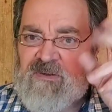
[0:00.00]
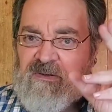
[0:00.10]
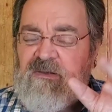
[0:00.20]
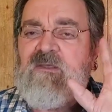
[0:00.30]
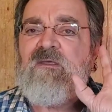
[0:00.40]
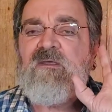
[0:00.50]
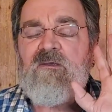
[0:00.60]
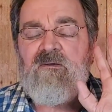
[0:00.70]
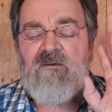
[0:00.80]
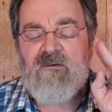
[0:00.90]
be
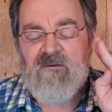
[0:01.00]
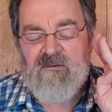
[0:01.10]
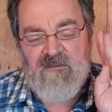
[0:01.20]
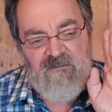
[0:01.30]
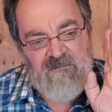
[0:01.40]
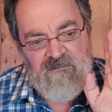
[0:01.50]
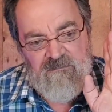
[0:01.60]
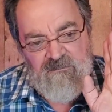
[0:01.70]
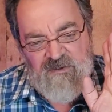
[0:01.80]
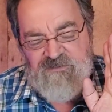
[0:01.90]

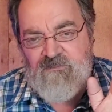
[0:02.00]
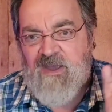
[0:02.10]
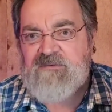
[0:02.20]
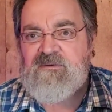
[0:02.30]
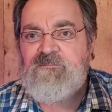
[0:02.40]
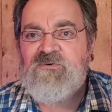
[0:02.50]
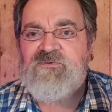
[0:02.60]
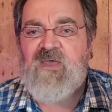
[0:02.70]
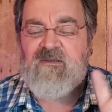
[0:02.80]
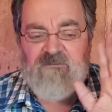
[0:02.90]
resurrected, per se.